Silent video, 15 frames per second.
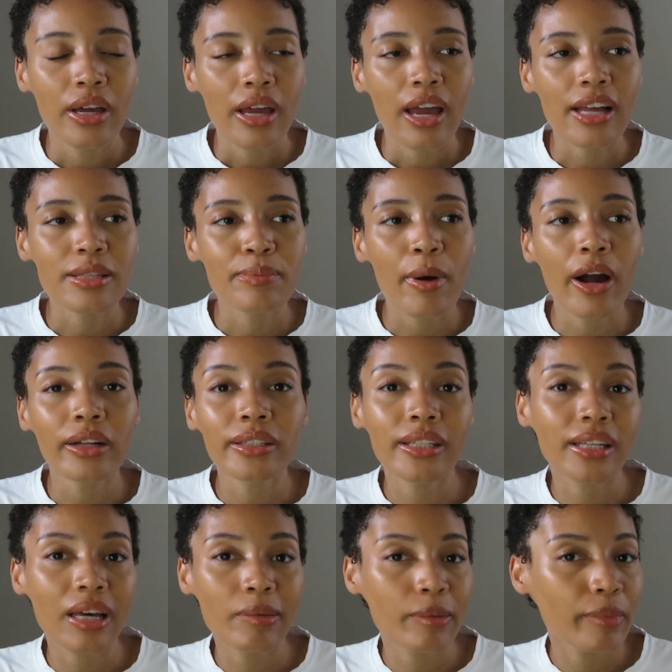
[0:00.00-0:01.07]
It's partly
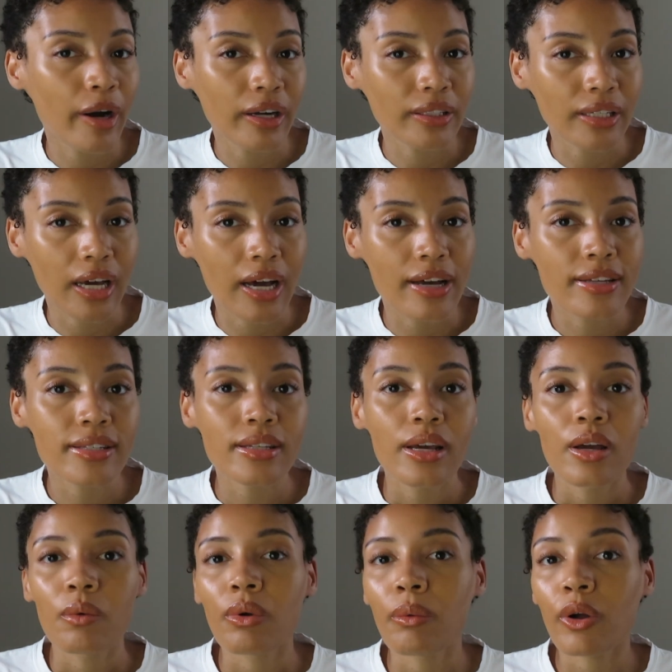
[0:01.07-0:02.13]
them and partly us.
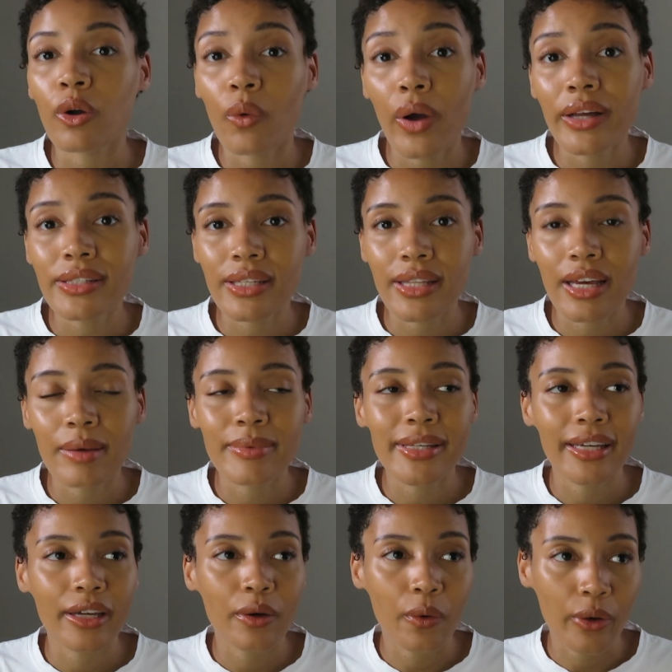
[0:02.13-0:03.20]
We were going to them to
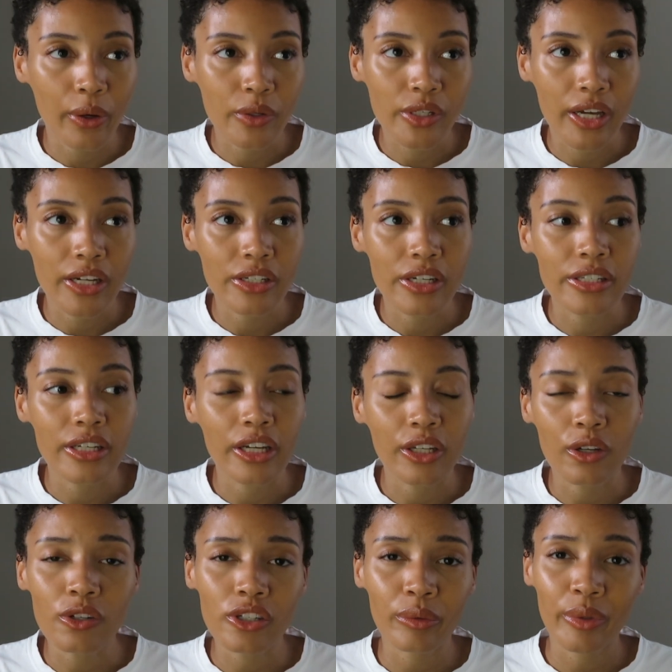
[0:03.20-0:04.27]
get oil changes, and
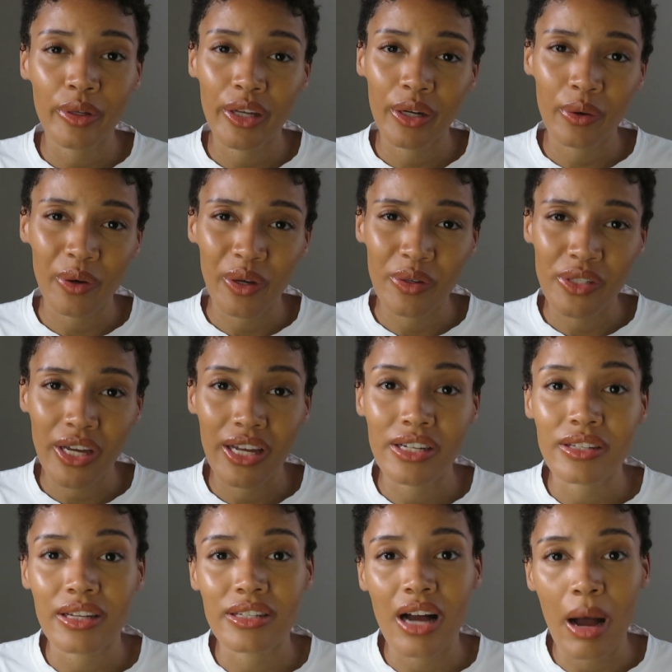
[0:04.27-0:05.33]
usually when you get an oil change,
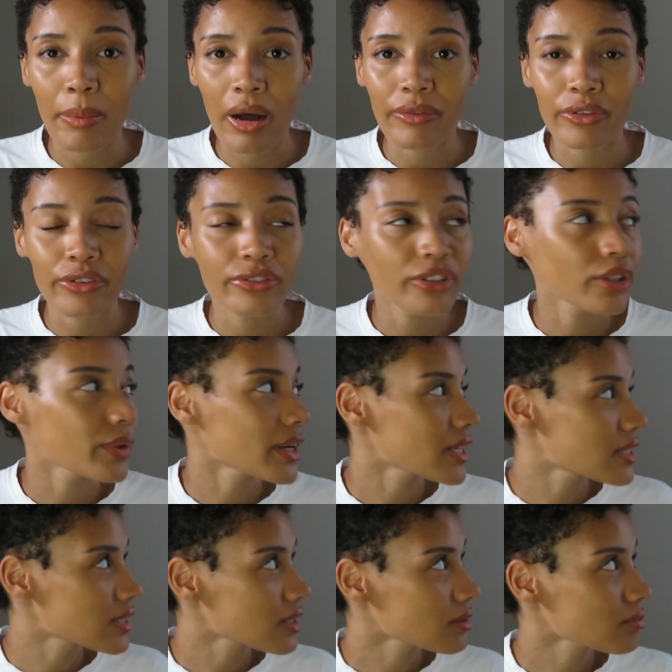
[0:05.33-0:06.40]
they top off your
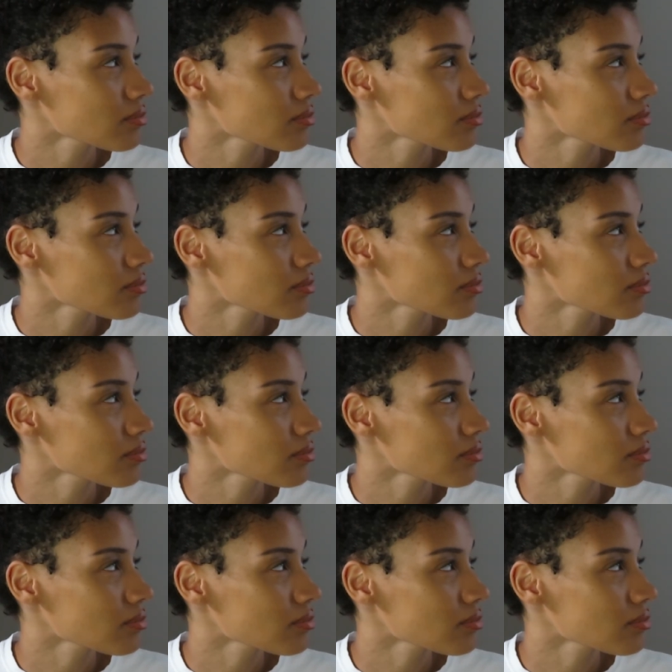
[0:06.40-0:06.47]
fluids.